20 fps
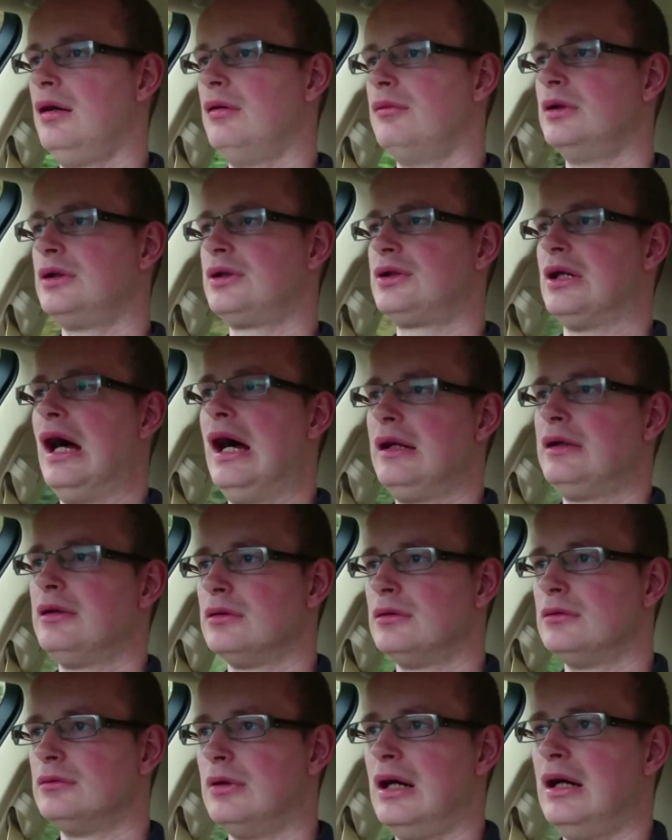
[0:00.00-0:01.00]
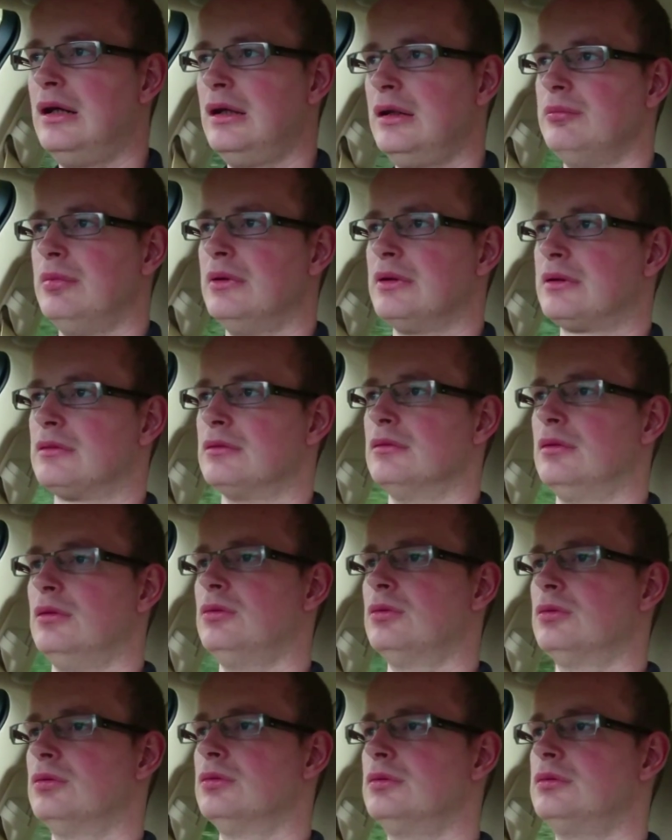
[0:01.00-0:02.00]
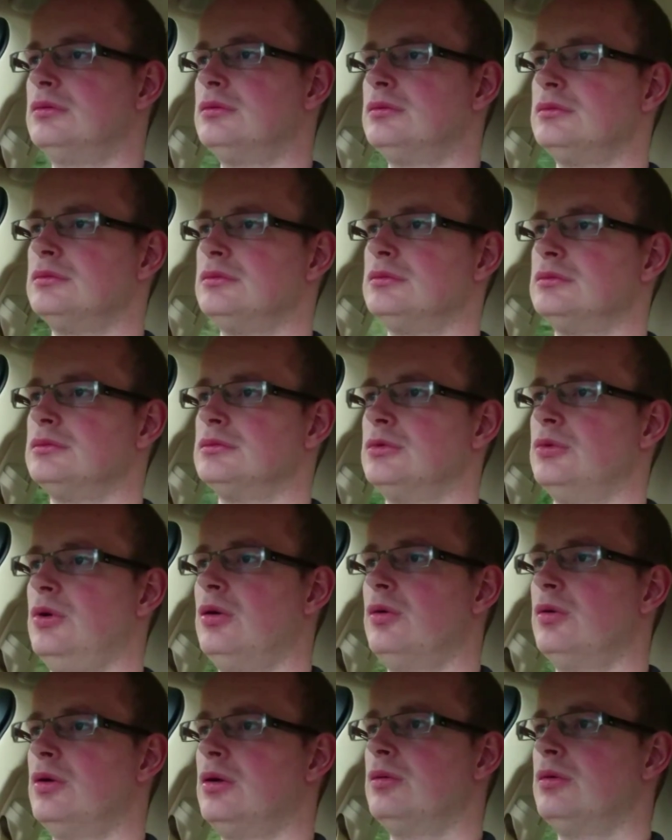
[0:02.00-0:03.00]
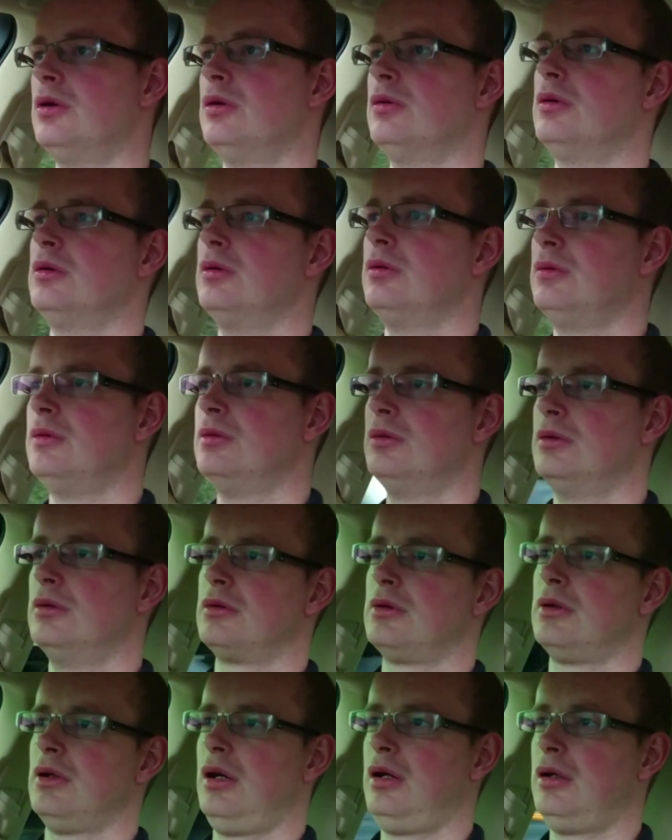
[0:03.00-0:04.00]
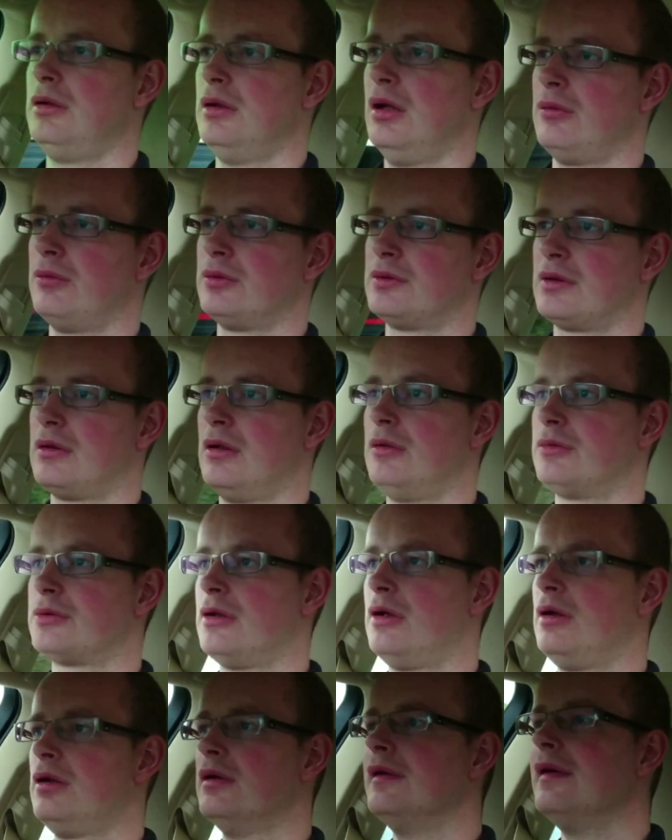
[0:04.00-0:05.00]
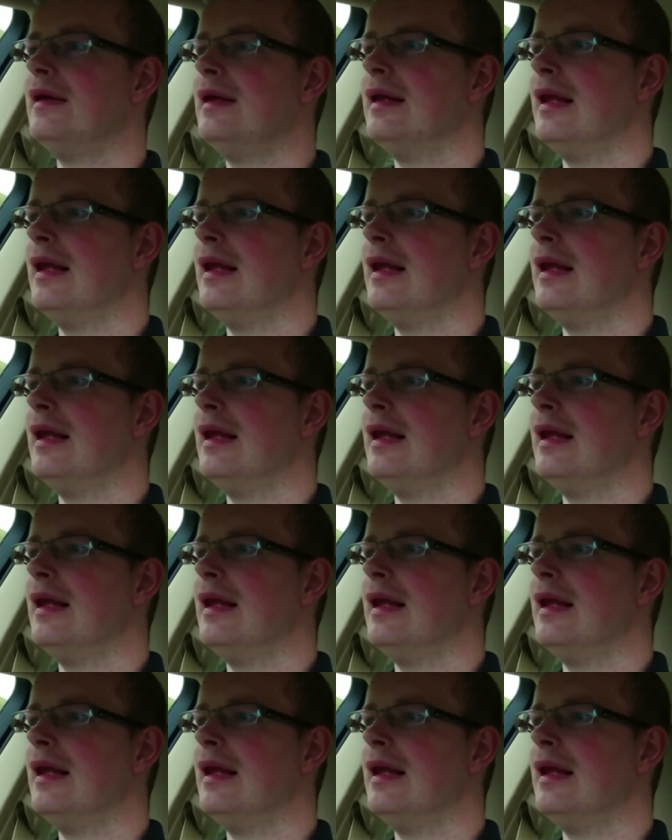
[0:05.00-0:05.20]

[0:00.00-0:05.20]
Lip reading: which I don't know why, but whoa, okay, that was a close call.